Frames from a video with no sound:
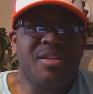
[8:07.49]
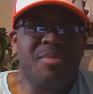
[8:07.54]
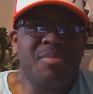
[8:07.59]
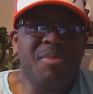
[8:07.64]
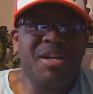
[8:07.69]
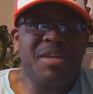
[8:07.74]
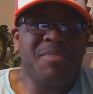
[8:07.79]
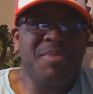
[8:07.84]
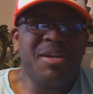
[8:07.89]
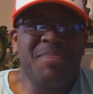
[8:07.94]
Come on.
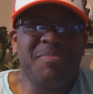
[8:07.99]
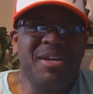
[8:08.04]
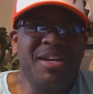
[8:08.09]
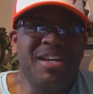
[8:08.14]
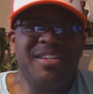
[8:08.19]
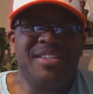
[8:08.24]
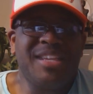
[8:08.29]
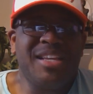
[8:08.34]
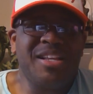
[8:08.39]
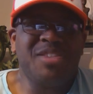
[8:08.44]

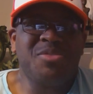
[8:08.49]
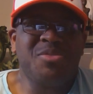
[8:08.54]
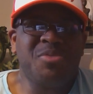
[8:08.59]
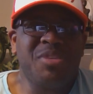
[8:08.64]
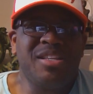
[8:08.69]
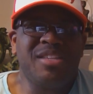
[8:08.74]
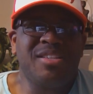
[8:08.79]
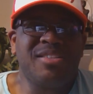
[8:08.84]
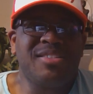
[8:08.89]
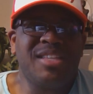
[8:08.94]
Tell us
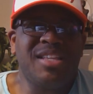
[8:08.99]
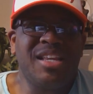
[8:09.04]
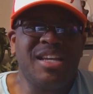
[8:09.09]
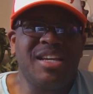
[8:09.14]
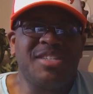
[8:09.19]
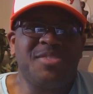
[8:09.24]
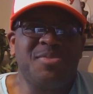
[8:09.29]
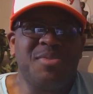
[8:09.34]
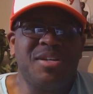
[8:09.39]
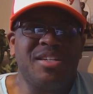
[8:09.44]
what's the
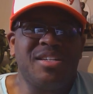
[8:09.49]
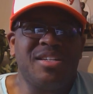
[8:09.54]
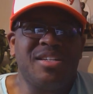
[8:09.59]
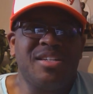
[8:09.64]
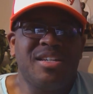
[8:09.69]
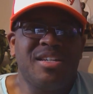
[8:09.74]
next one.